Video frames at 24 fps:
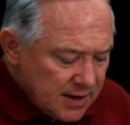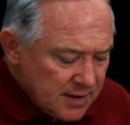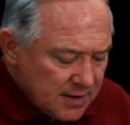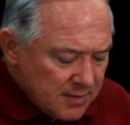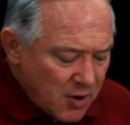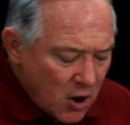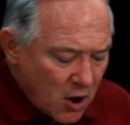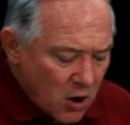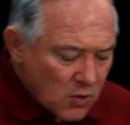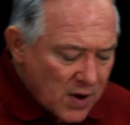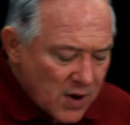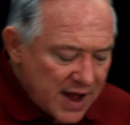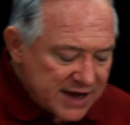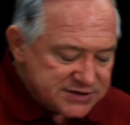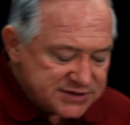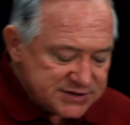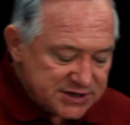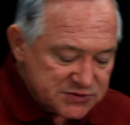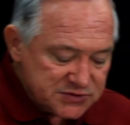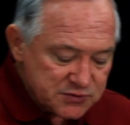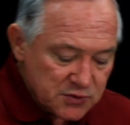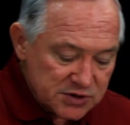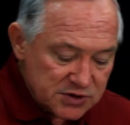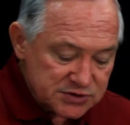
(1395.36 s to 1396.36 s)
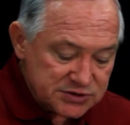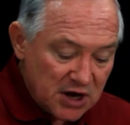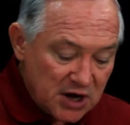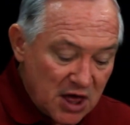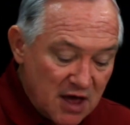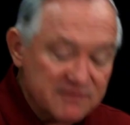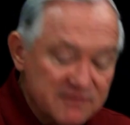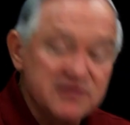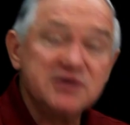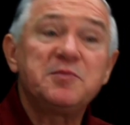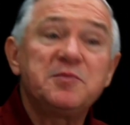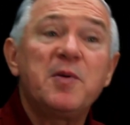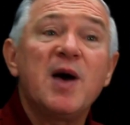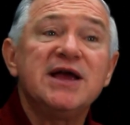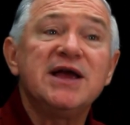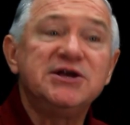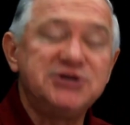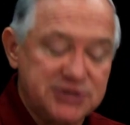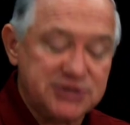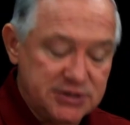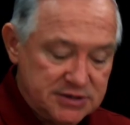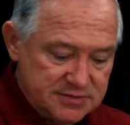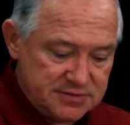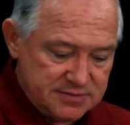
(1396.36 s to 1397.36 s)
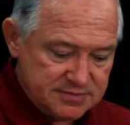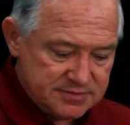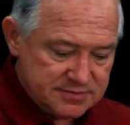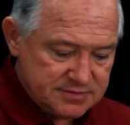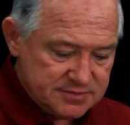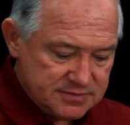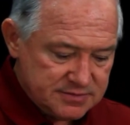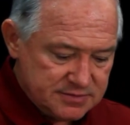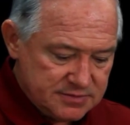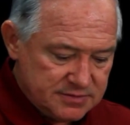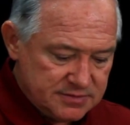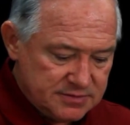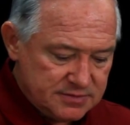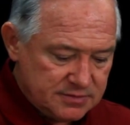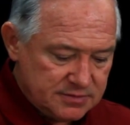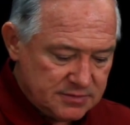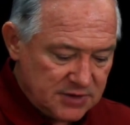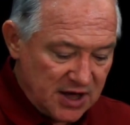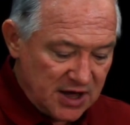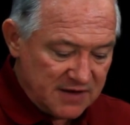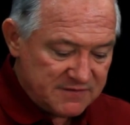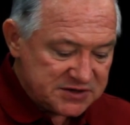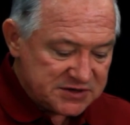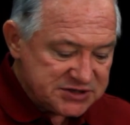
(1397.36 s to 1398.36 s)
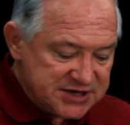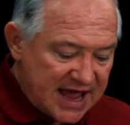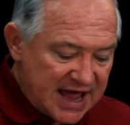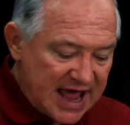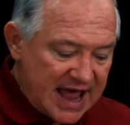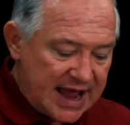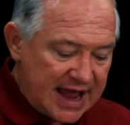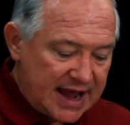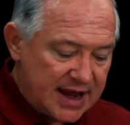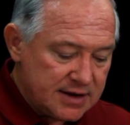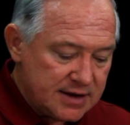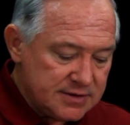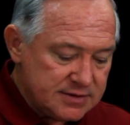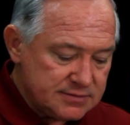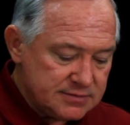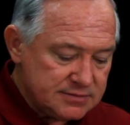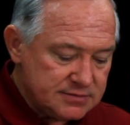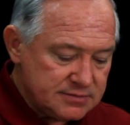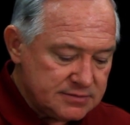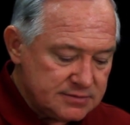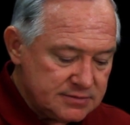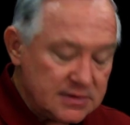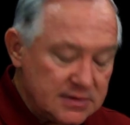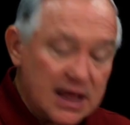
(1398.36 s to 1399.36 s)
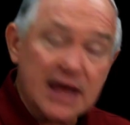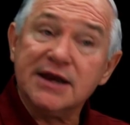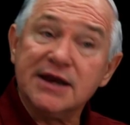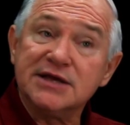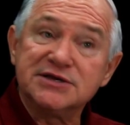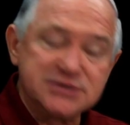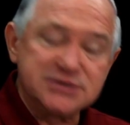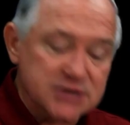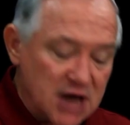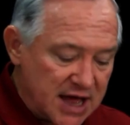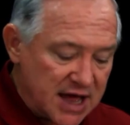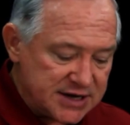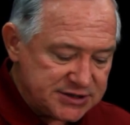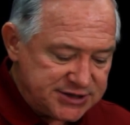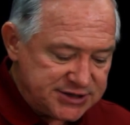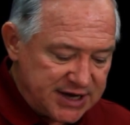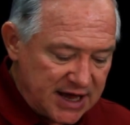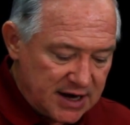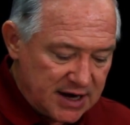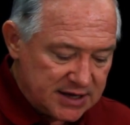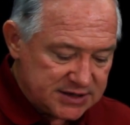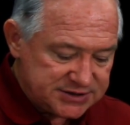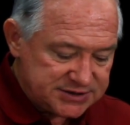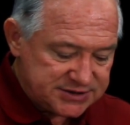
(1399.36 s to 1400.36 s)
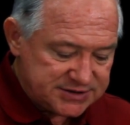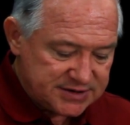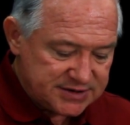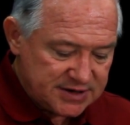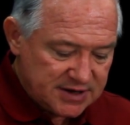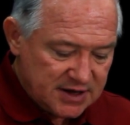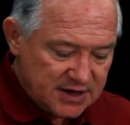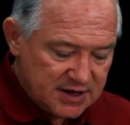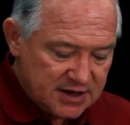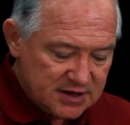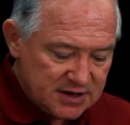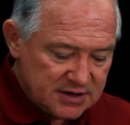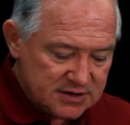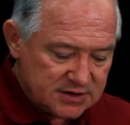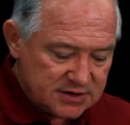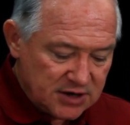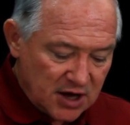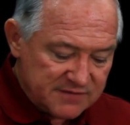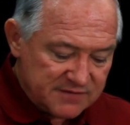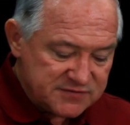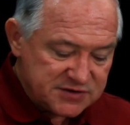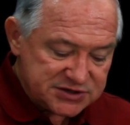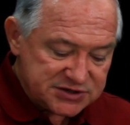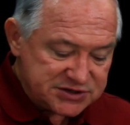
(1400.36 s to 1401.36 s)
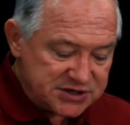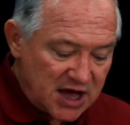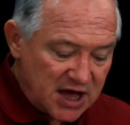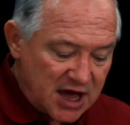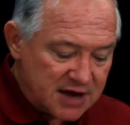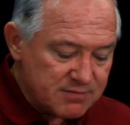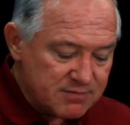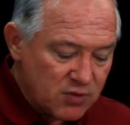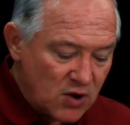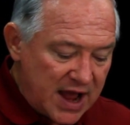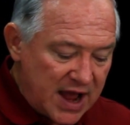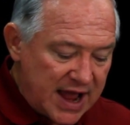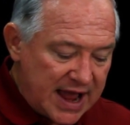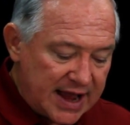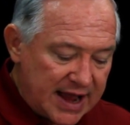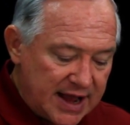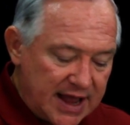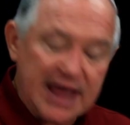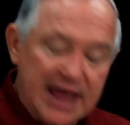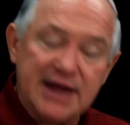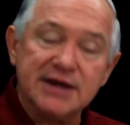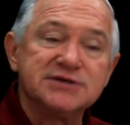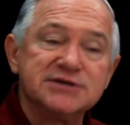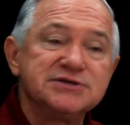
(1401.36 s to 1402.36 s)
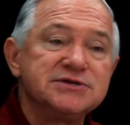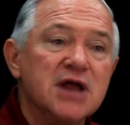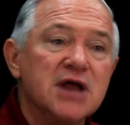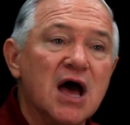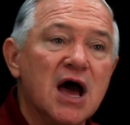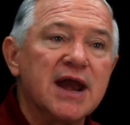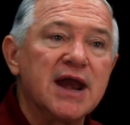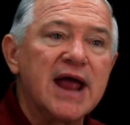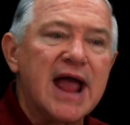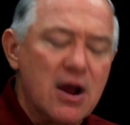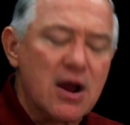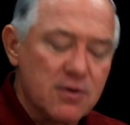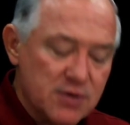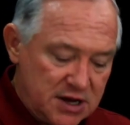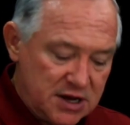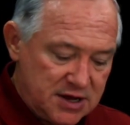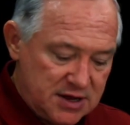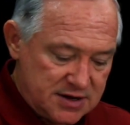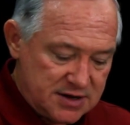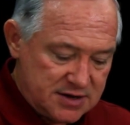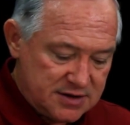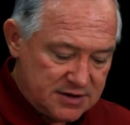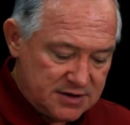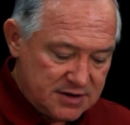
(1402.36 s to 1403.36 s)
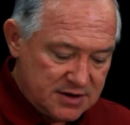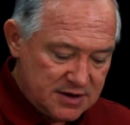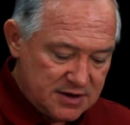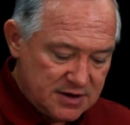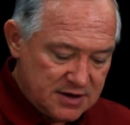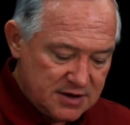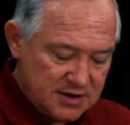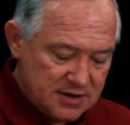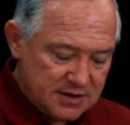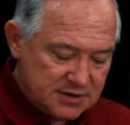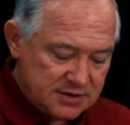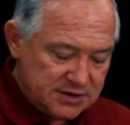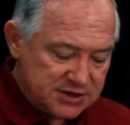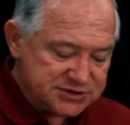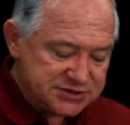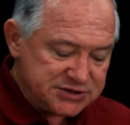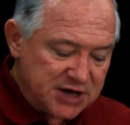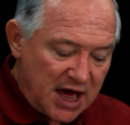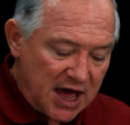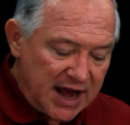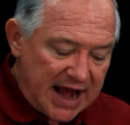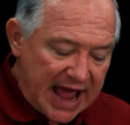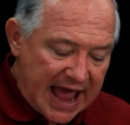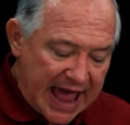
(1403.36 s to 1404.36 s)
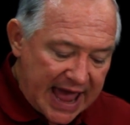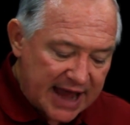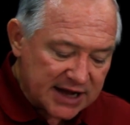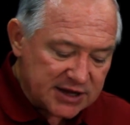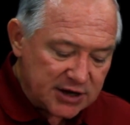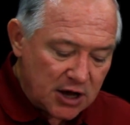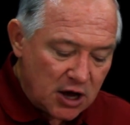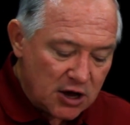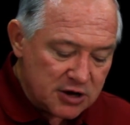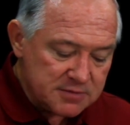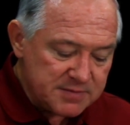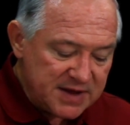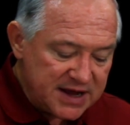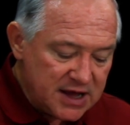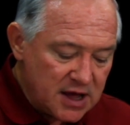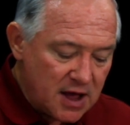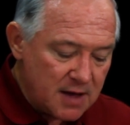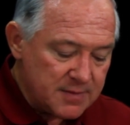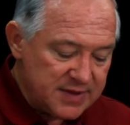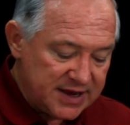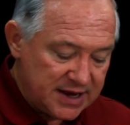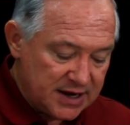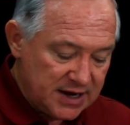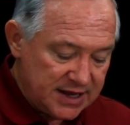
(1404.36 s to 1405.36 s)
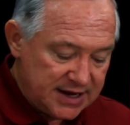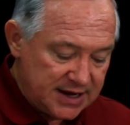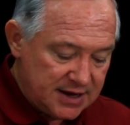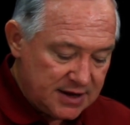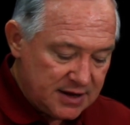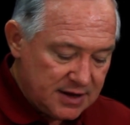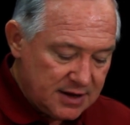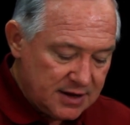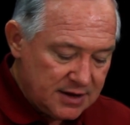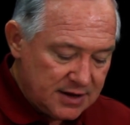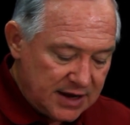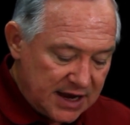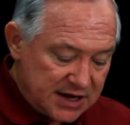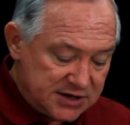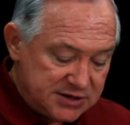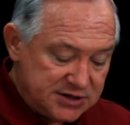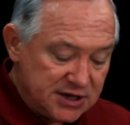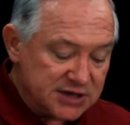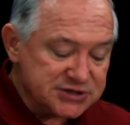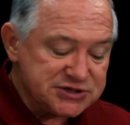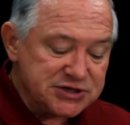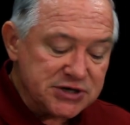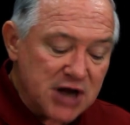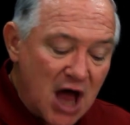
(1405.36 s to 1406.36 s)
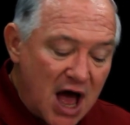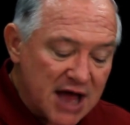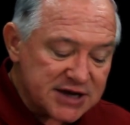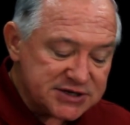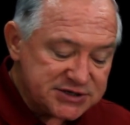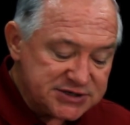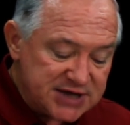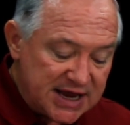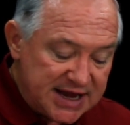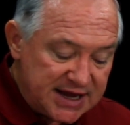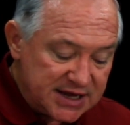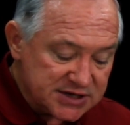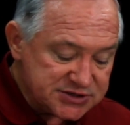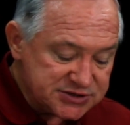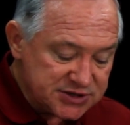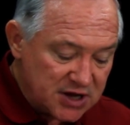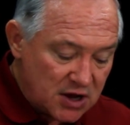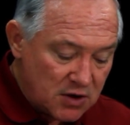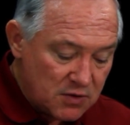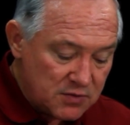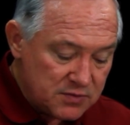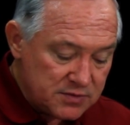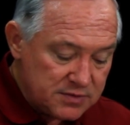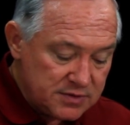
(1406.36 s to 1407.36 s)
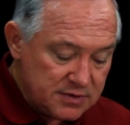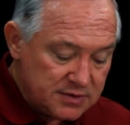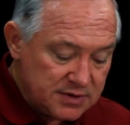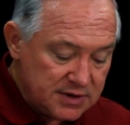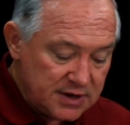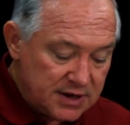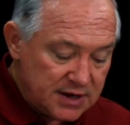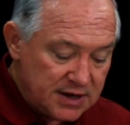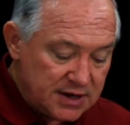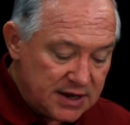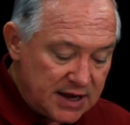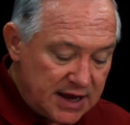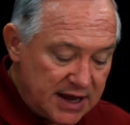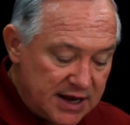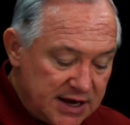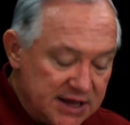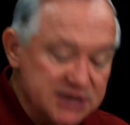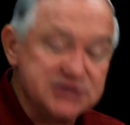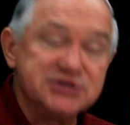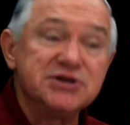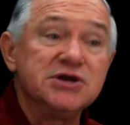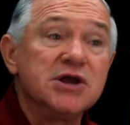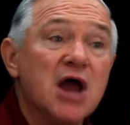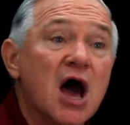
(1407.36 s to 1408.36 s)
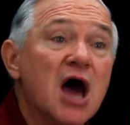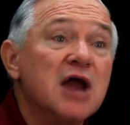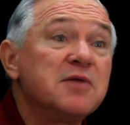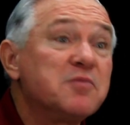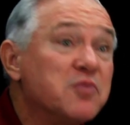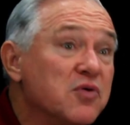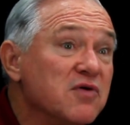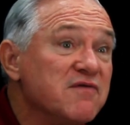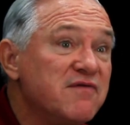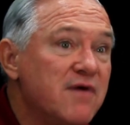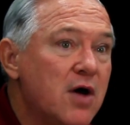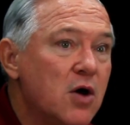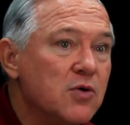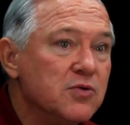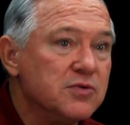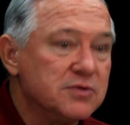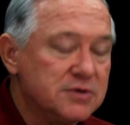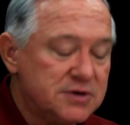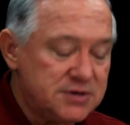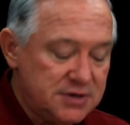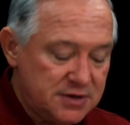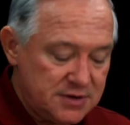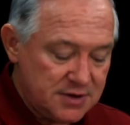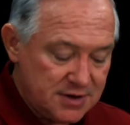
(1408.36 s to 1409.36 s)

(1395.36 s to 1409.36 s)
Paul writes these words: "Love is patient. Love is kind and is not jealous. Love does not brag and is not arrogant, does not act unbecomingly. It does not seek its own. It is not provoked.